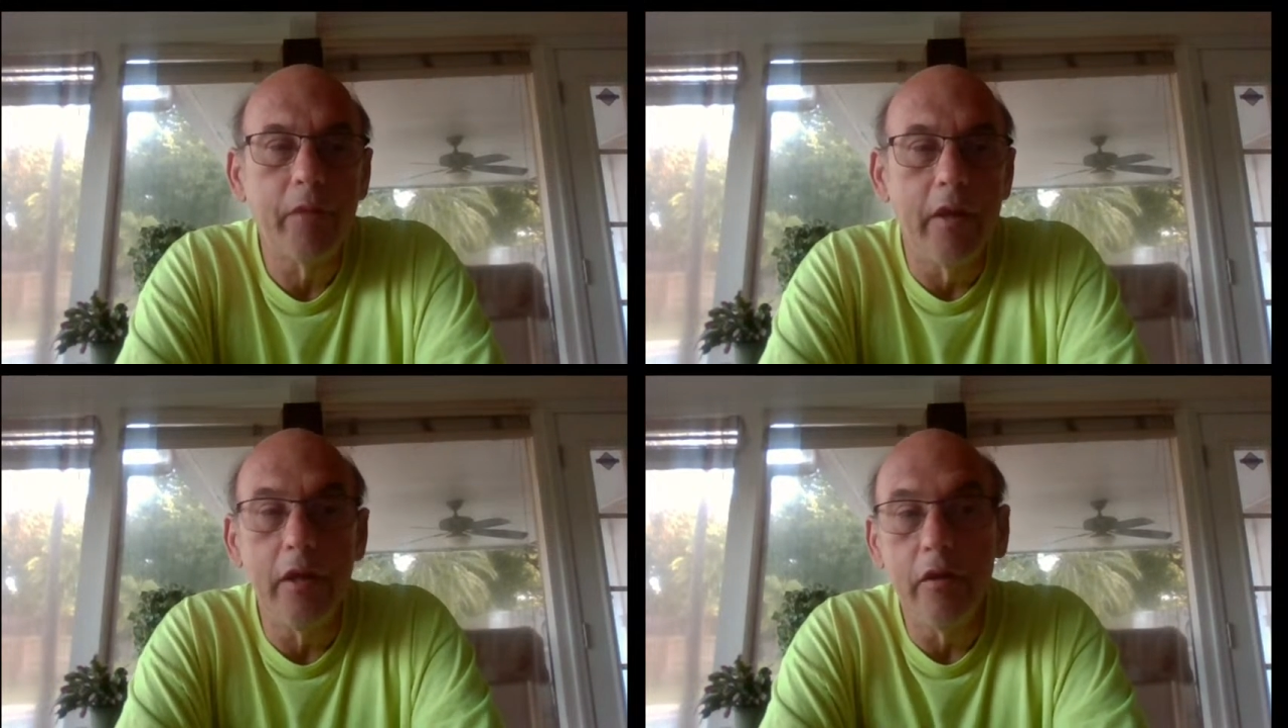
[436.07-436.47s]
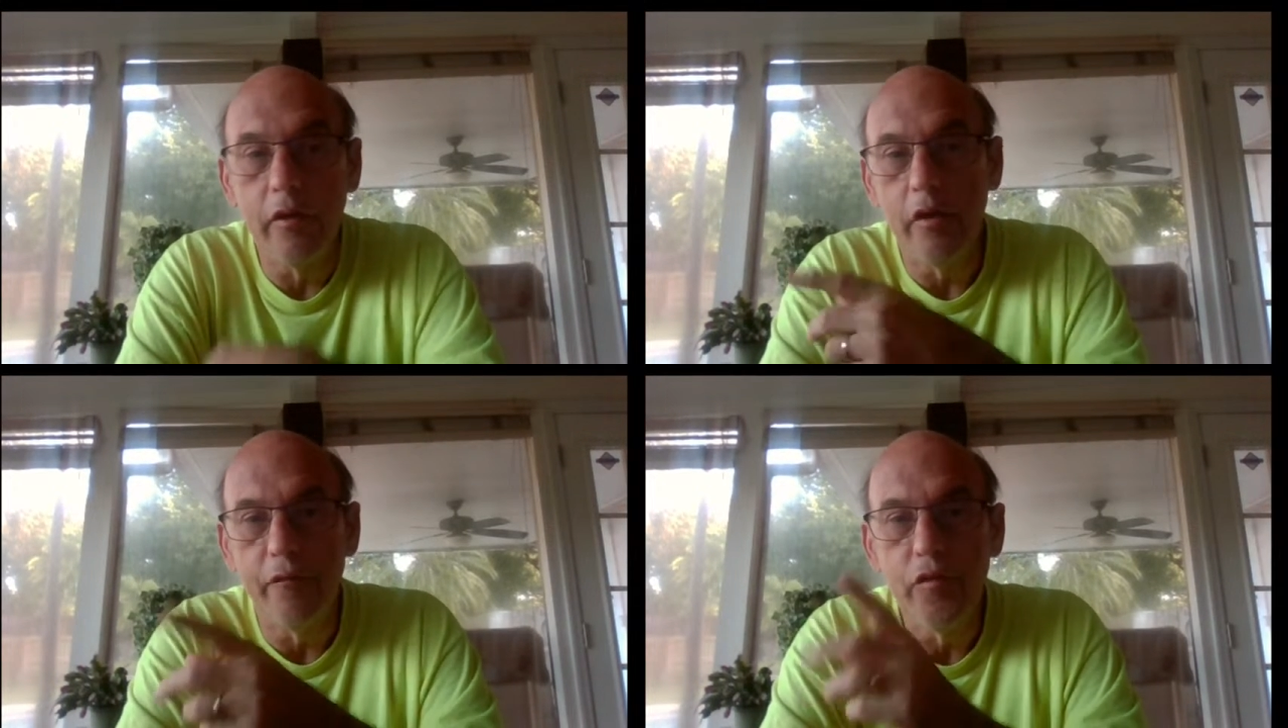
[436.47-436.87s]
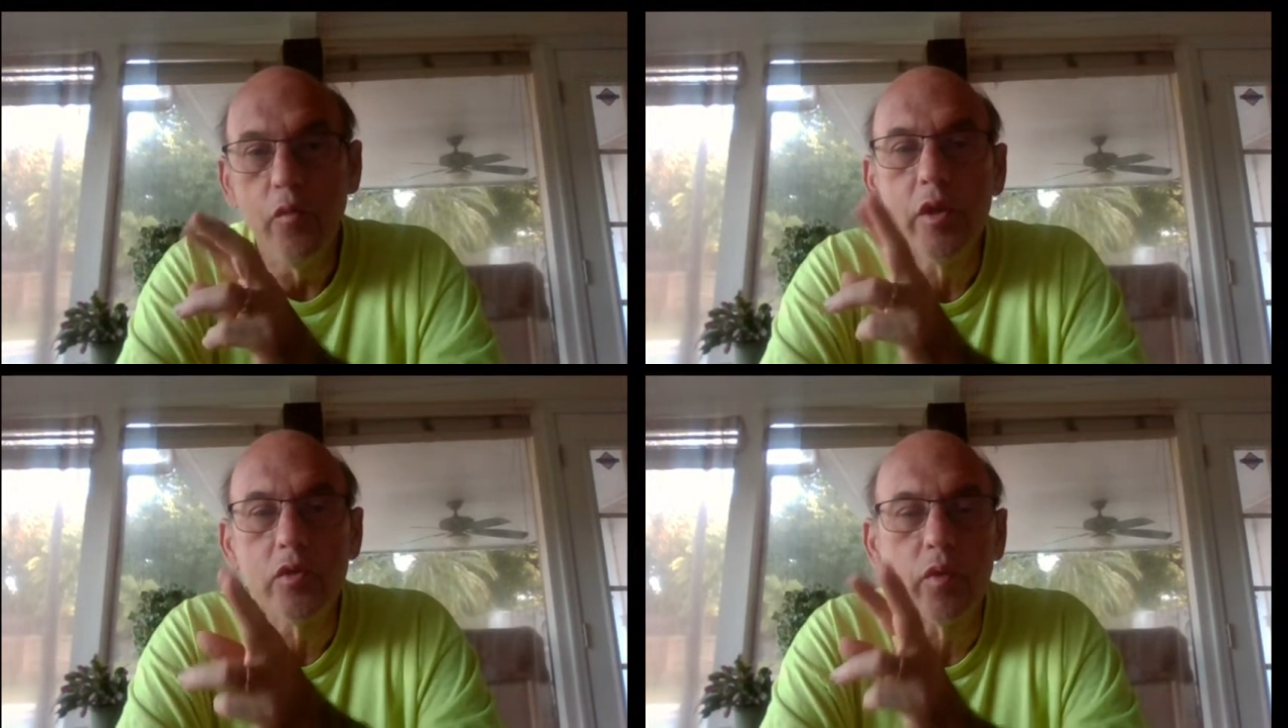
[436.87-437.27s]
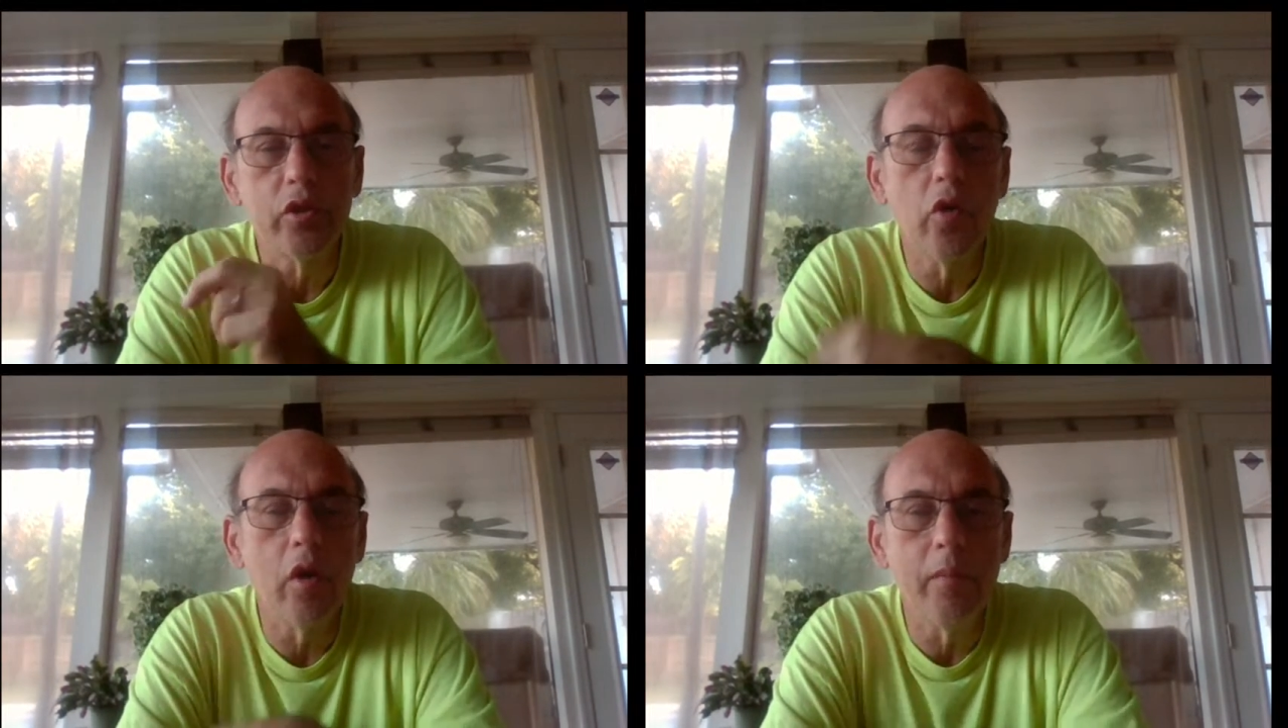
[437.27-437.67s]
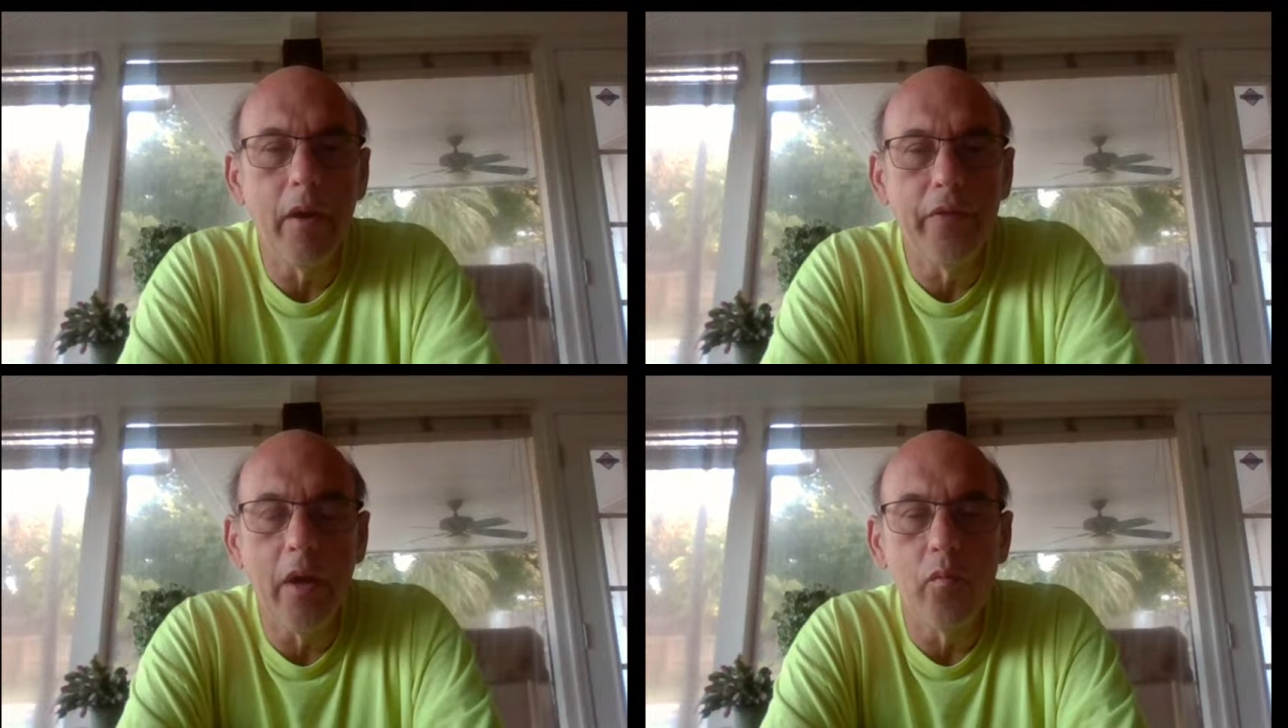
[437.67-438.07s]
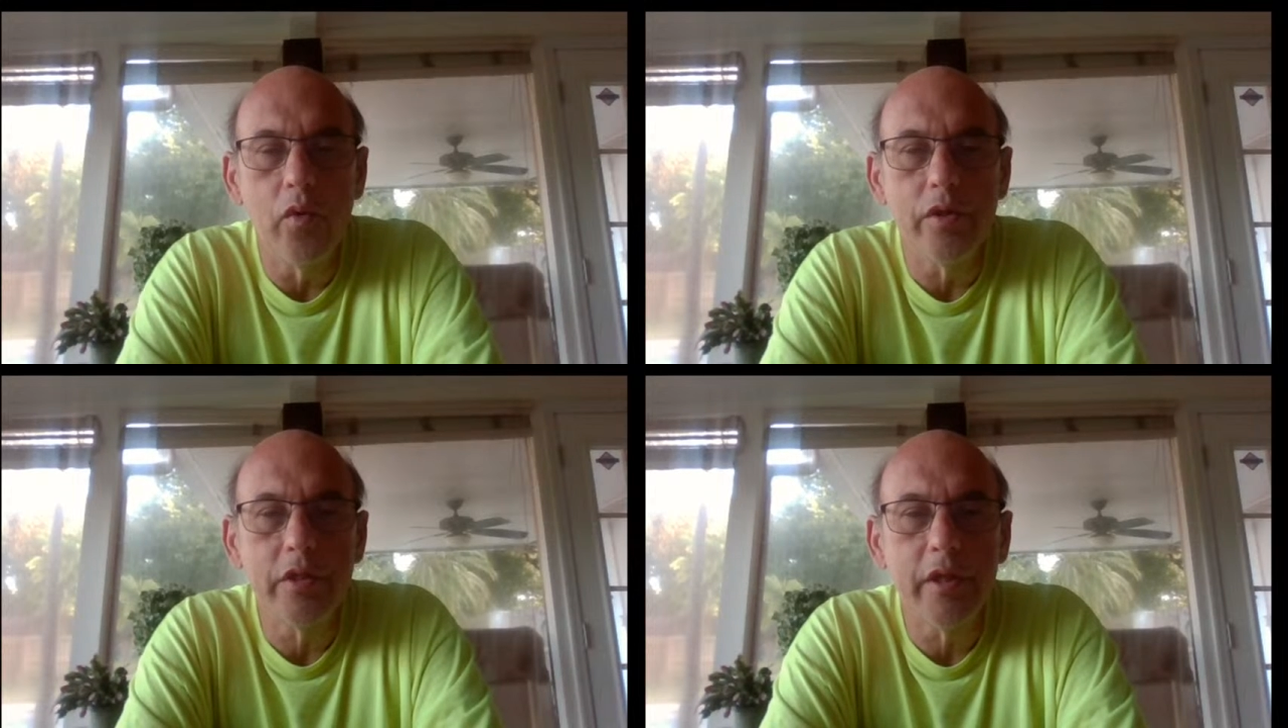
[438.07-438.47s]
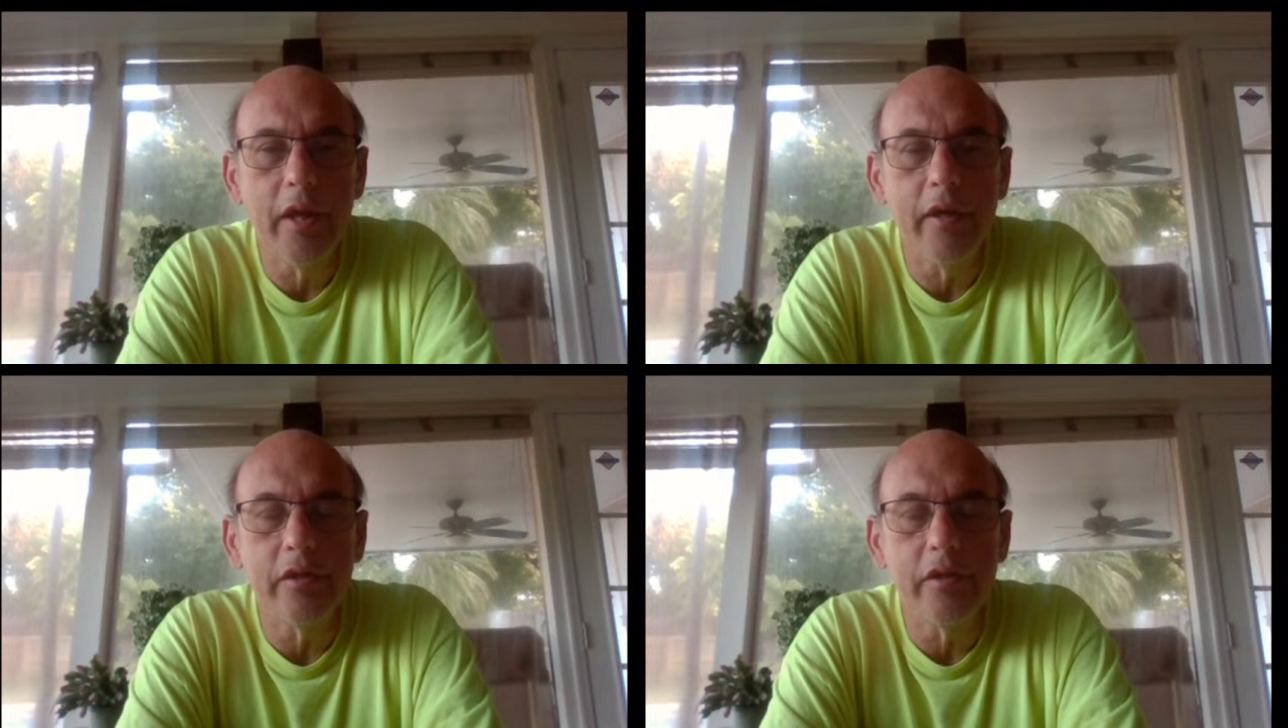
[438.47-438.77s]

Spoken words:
And in a few weeks, we're going to talk about that word today.